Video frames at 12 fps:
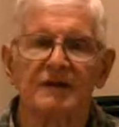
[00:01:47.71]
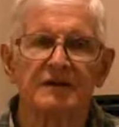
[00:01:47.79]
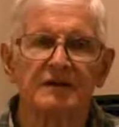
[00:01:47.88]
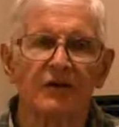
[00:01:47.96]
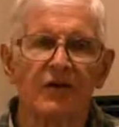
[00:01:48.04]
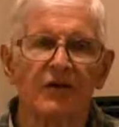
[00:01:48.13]

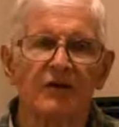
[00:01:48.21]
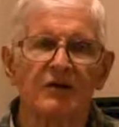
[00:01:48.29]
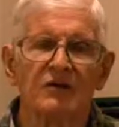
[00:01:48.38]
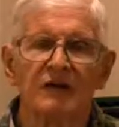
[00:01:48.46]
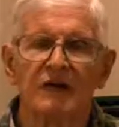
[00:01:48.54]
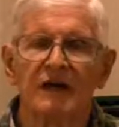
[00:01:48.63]
the
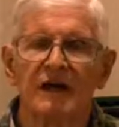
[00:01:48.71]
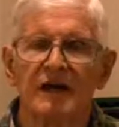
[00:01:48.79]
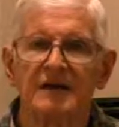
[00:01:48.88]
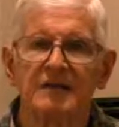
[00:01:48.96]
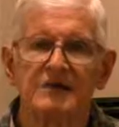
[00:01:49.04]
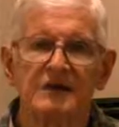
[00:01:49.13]
oil,
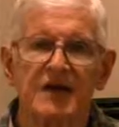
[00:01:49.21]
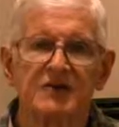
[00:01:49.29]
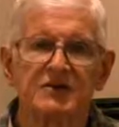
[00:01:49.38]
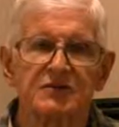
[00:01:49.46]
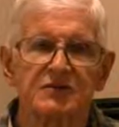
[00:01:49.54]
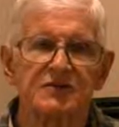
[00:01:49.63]
and these
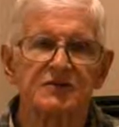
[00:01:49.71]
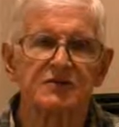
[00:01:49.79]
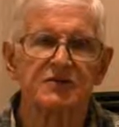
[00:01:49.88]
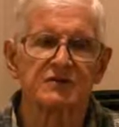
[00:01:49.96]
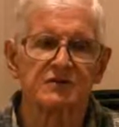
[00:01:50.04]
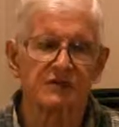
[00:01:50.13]
natural
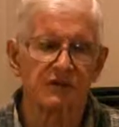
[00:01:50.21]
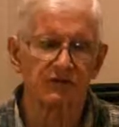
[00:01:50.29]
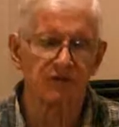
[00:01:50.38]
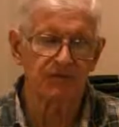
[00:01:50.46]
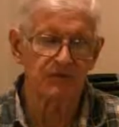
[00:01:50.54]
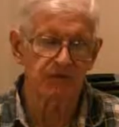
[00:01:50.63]
resources, the
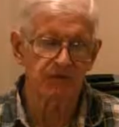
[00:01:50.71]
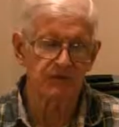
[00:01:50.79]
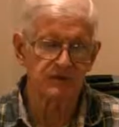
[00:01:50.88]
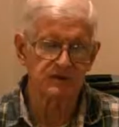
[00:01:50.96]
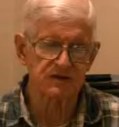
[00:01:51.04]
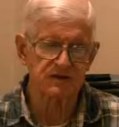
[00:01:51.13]

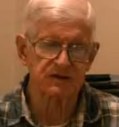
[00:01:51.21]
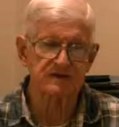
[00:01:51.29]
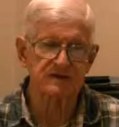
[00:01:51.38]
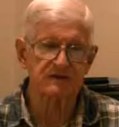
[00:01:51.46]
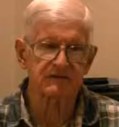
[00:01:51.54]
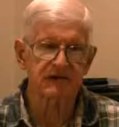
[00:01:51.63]
forests and
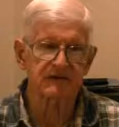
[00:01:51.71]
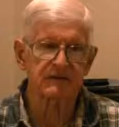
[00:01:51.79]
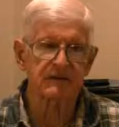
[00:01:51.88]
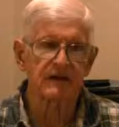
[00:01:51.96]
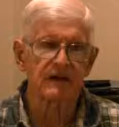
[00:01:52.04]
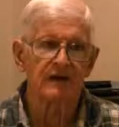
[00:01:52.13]
things like
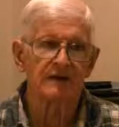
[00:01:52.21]
that,